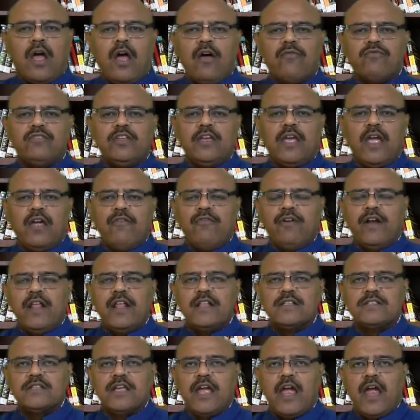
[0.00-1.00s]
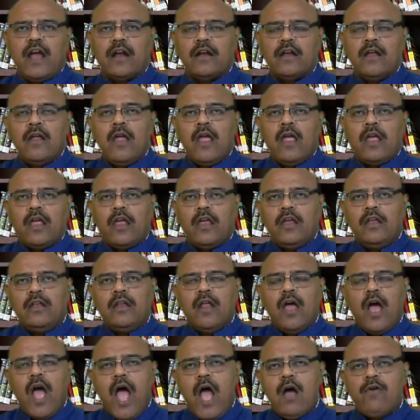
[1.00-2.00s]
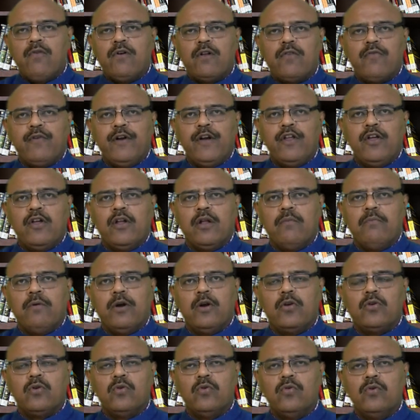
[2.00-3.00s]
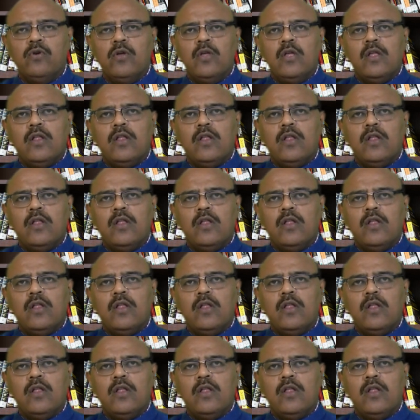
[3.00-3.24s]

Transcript: of the Evidence Act in our video number 2.